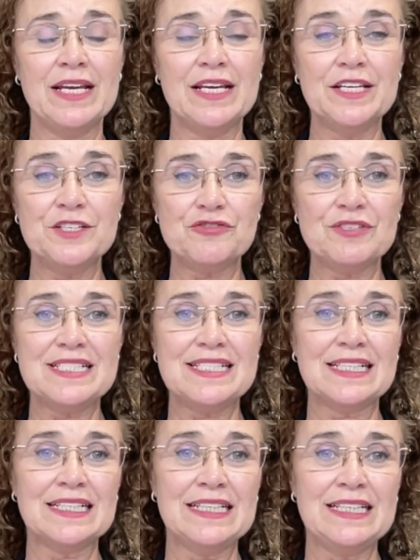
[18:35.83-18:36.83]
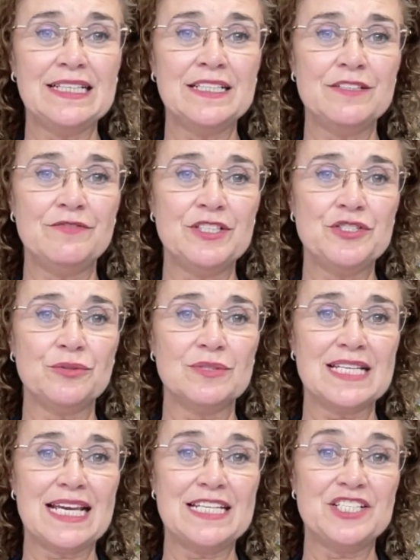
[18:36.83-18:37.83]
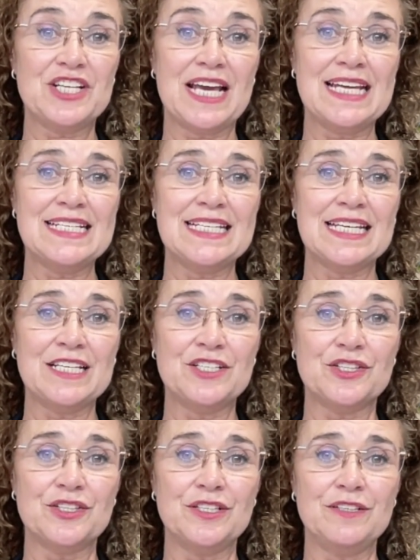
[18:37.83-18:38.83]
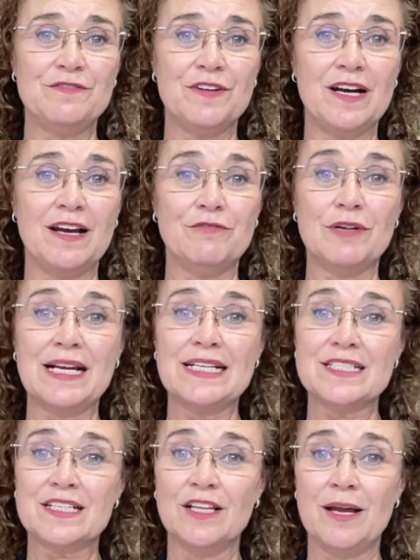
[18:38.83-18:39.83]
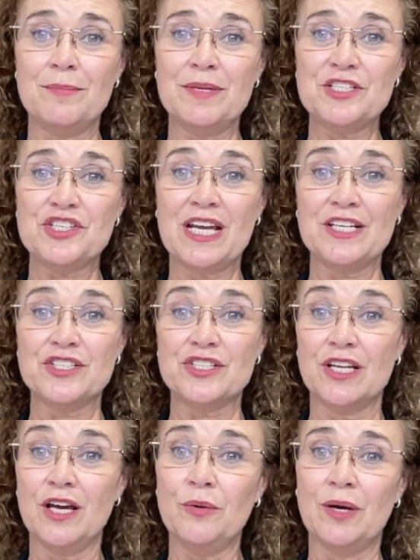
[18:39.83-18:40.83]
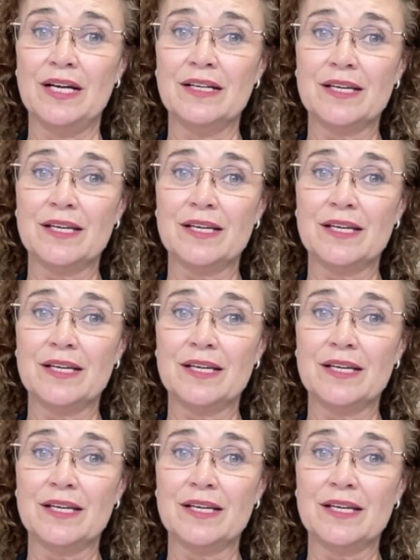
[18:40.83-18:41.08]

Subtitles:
Interestingly, individuals aged 18 to 35 ranked climate change lower